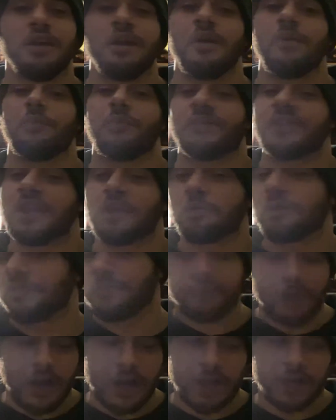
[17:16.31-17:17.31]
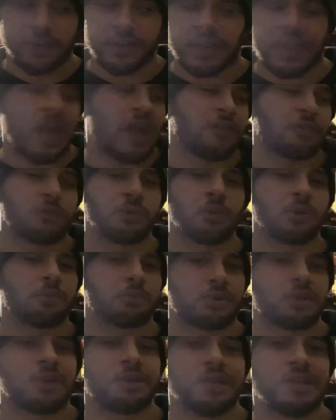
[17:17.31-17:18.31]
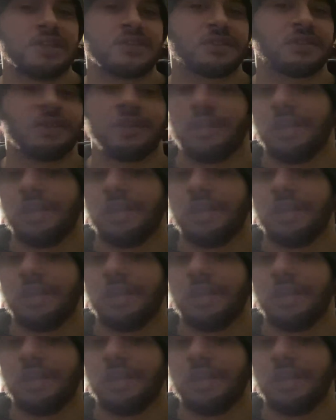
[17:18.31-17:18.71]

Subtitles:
But they were fine. They got through it pretty easily.